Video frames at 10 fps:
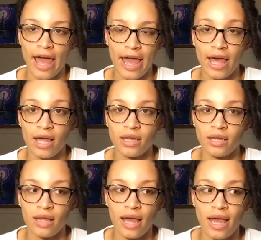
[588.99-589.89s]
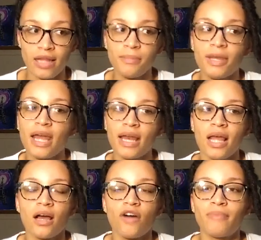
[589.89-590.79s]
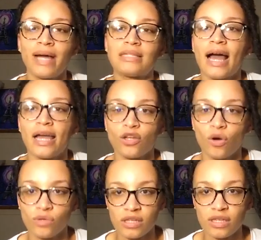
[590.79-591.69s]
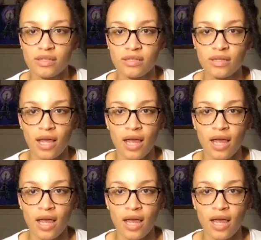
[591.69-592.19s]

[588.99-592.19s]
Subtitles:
And in the beginning of my diagnosis,